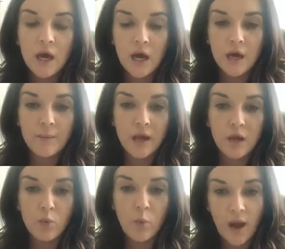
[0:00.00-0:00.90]

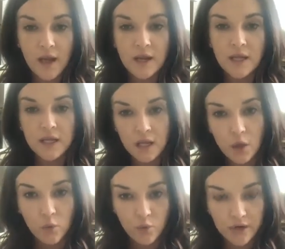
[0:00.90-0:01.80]
a red,
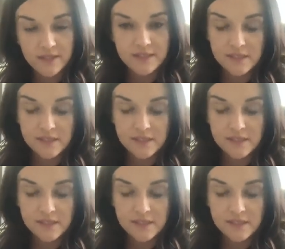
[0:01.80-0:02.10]
yellow, green